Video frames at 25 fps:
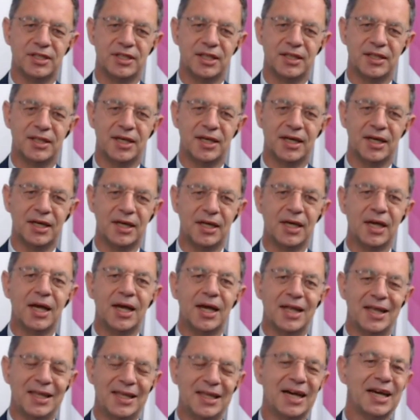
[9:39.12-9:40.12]
Now,
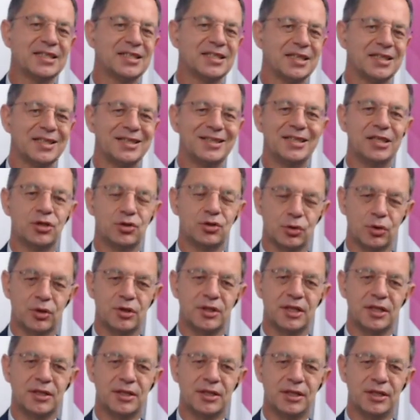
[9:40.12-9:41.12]
jokes apart,
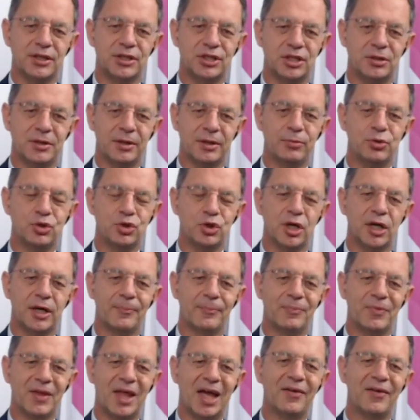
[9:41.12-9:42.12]
assets
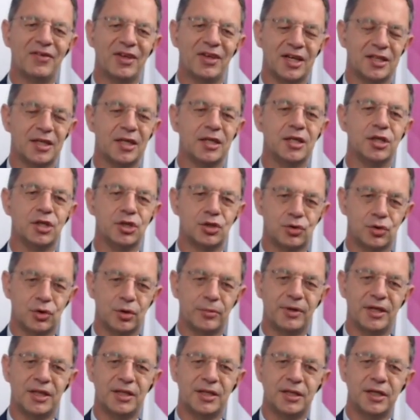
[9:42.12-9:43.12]
are very important,
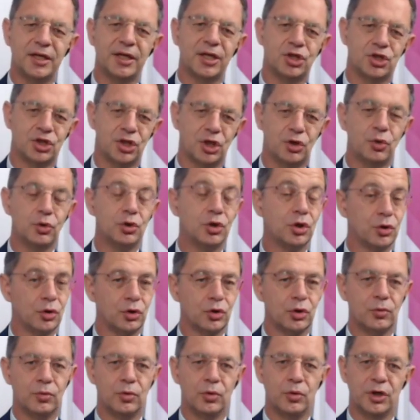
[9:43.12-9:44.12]
and in a company you
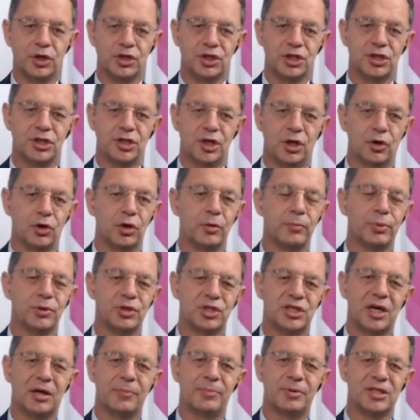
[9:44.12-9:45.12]
need tools in order to
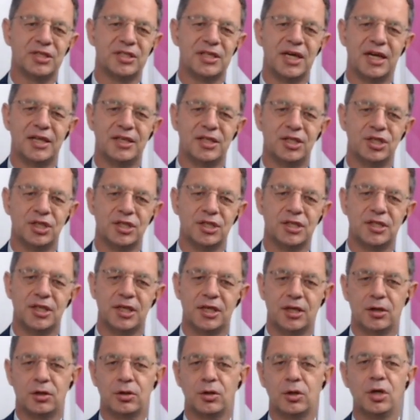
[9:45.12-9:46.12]
manage them properly. You
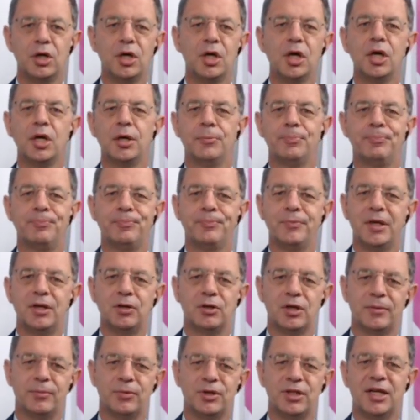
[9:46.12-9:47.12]
cannot
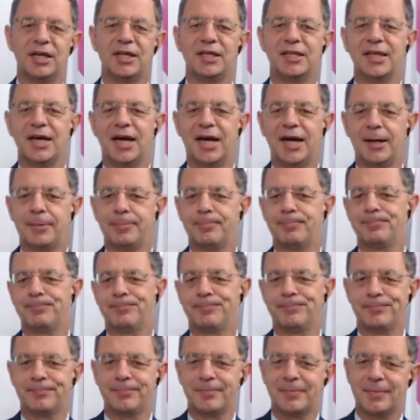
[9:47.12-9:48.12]
think you
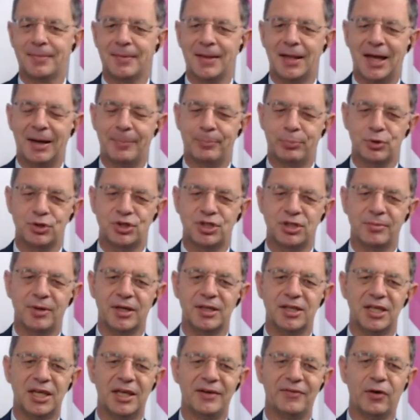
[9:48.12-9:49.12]
can manage
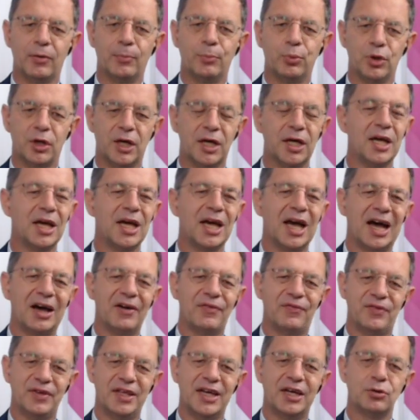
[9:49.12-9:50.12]
them
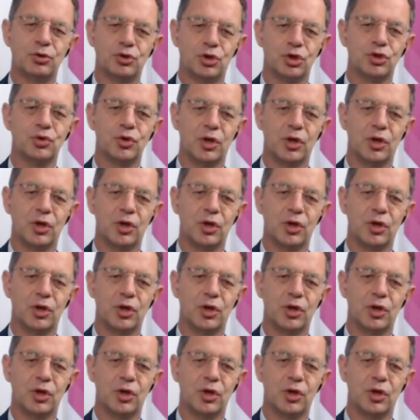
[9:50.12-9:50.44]
in